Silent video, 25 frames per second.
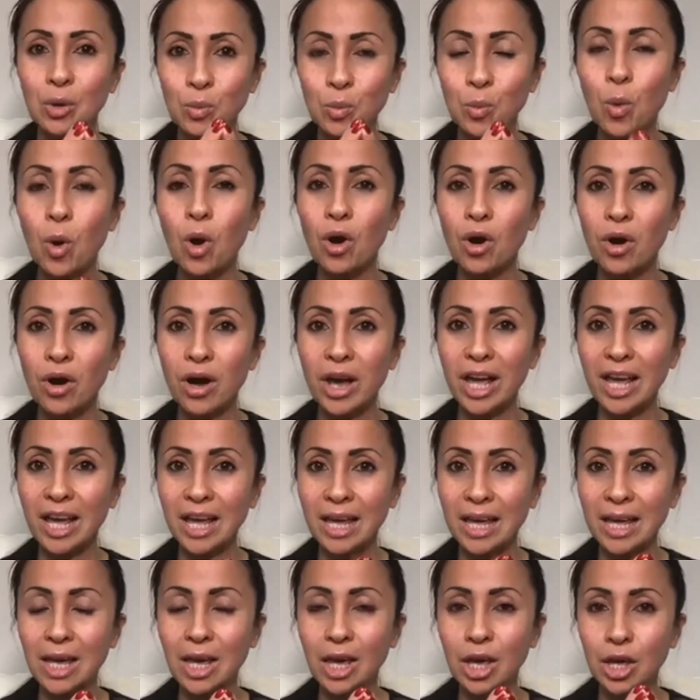why
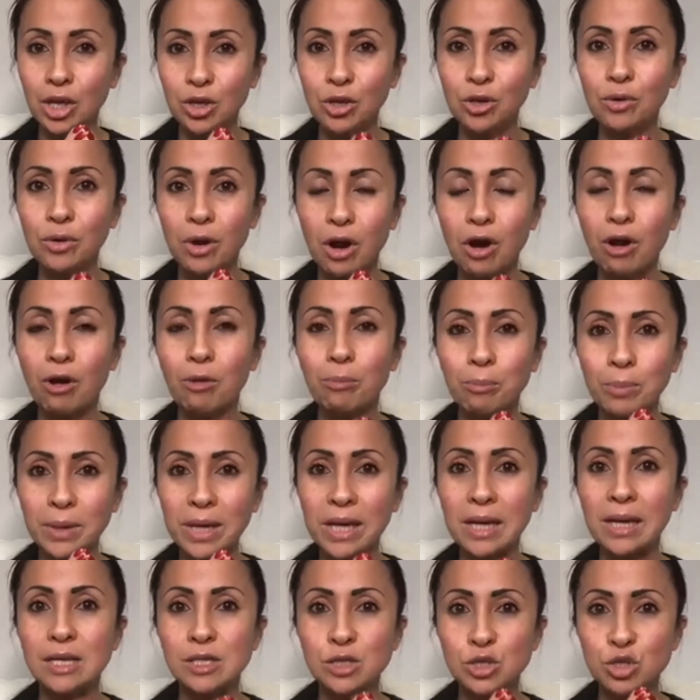you are
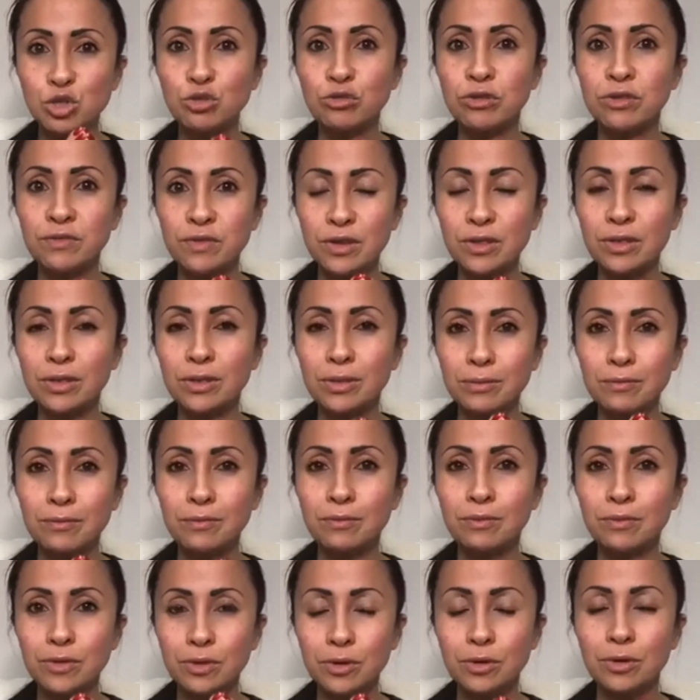being driven
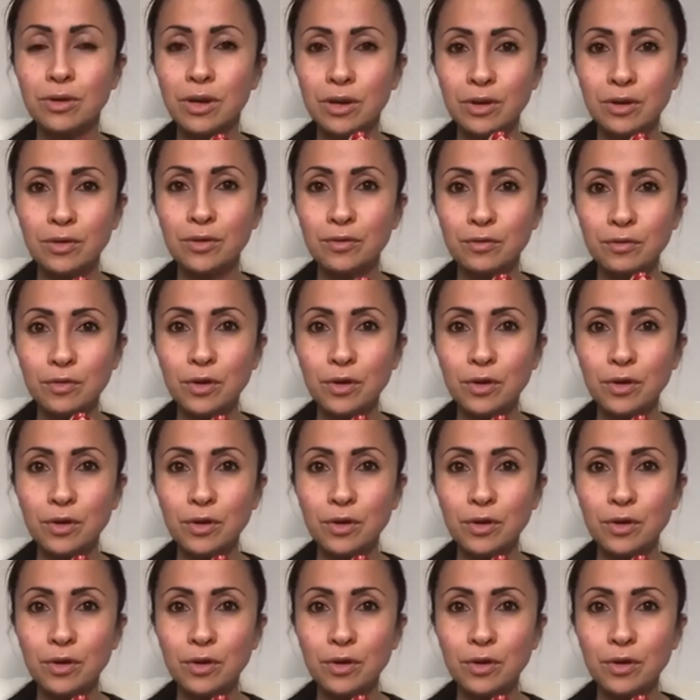to those